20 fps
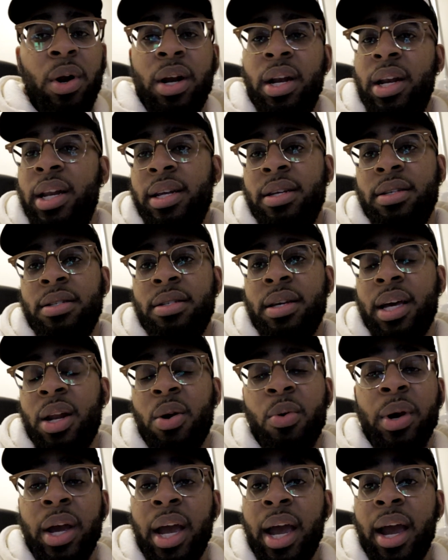what it is, I
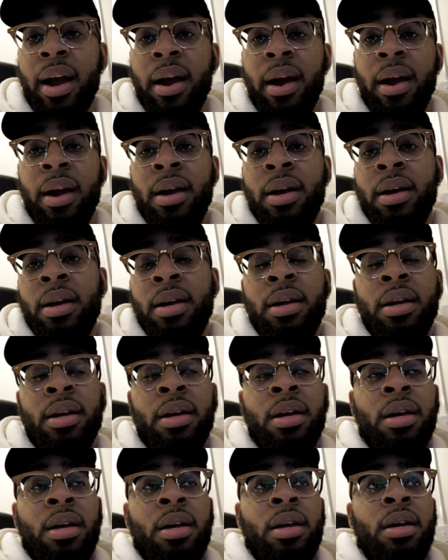don't care.
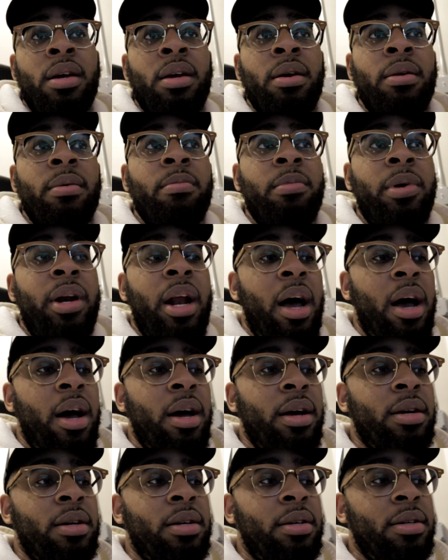But
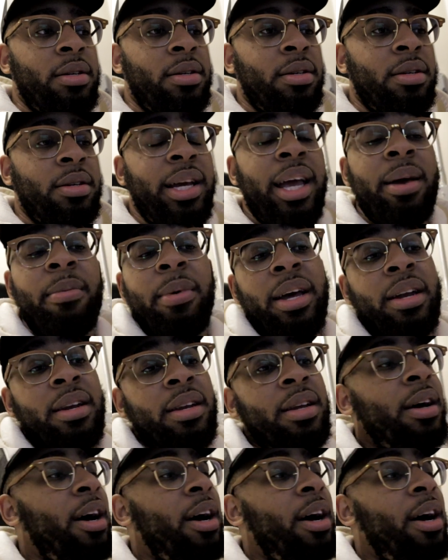uh, yeah, man,